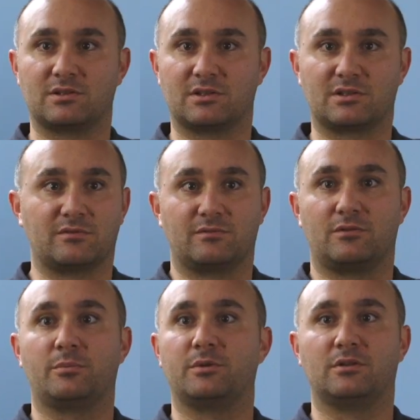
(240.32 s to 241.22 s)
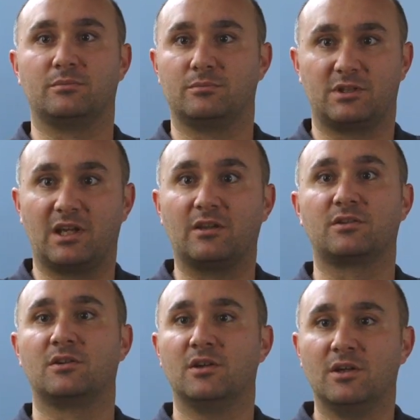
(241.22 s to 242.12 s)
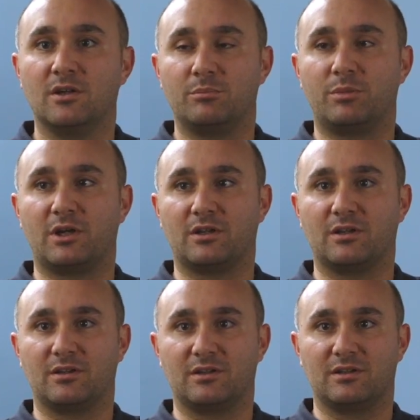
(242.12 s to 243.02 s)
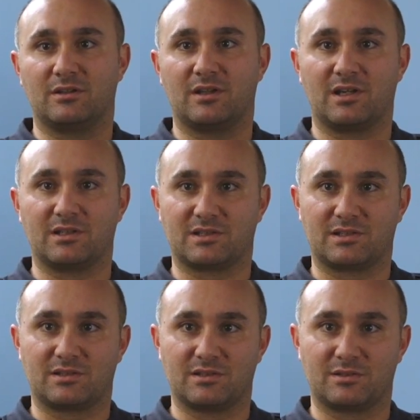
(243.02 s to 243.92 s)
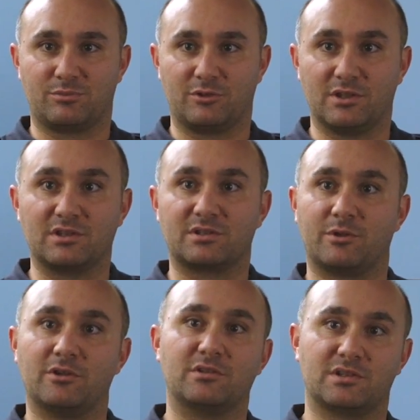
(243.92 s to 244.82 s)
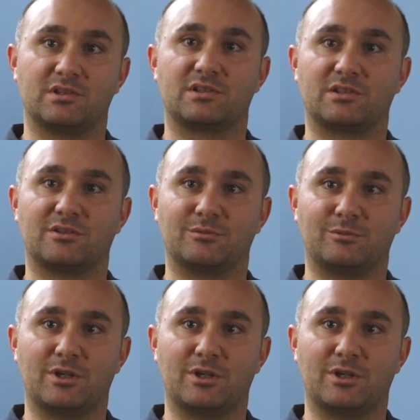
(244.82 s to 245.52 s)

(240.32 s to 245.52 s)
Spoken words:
is just a floppy tent, but it's predisposed in a certain